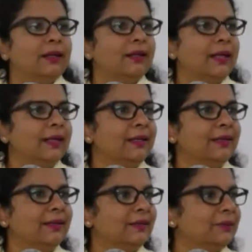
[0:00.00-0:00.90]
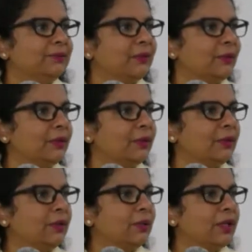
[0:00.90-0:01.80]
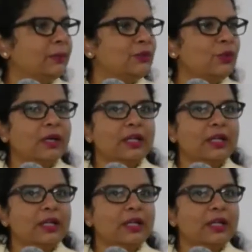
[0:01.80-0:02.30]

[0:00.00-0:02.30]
And um, welcome to our